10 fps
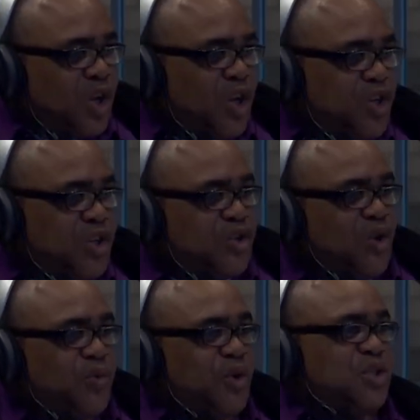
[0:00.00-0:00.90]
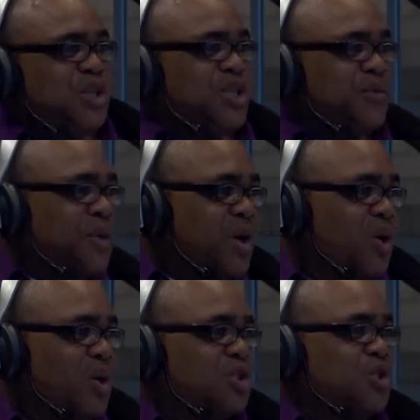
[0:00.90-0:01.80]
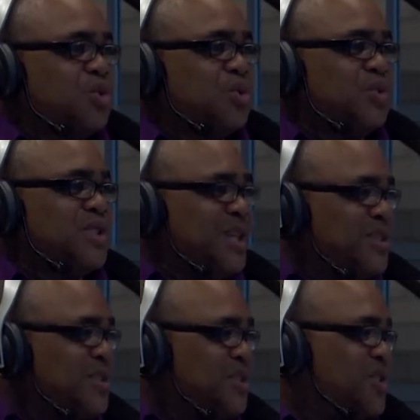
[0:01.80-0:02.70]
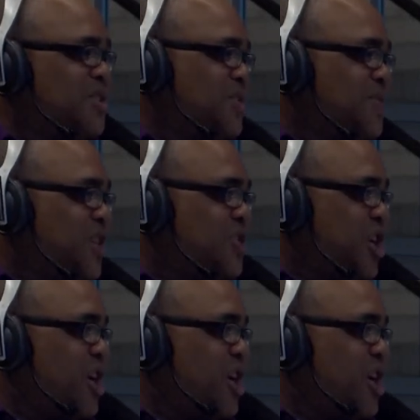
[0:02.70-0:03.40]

It is obviously difficult to. Statistics is very